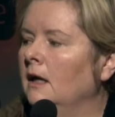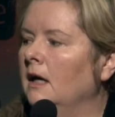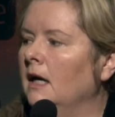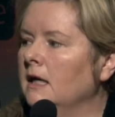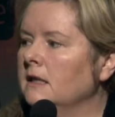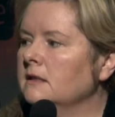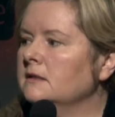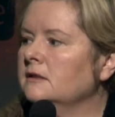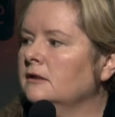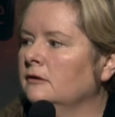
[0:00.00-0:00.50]

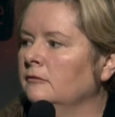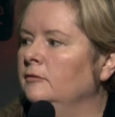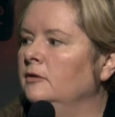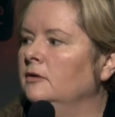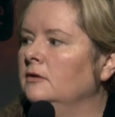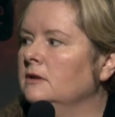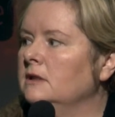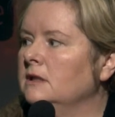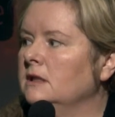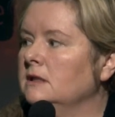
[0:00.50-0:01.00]
as
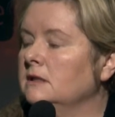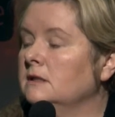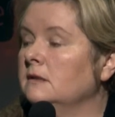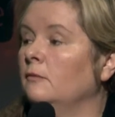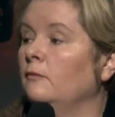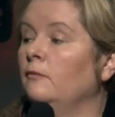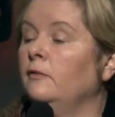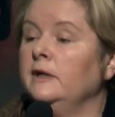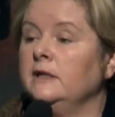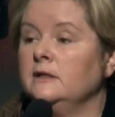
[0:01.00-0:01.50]
communities,
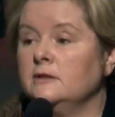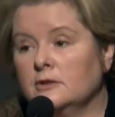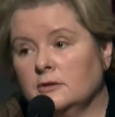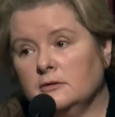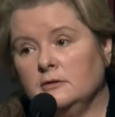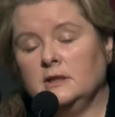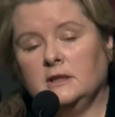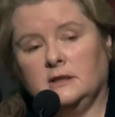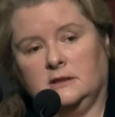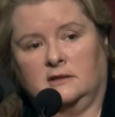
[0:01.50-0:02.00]
we do
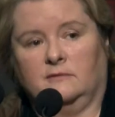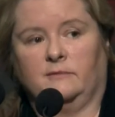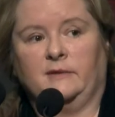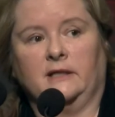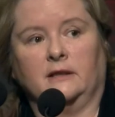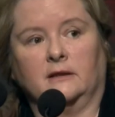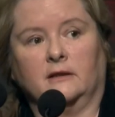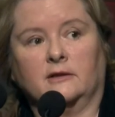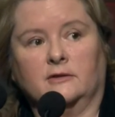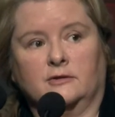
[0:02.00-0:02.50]
need to be
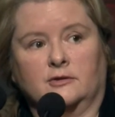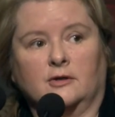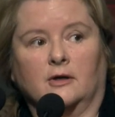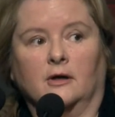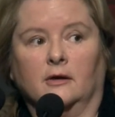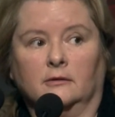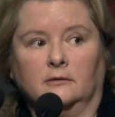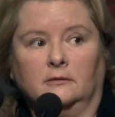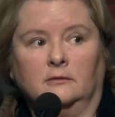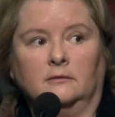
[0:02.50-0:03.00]
in
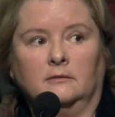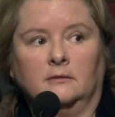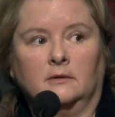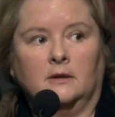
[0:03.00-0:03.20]
control,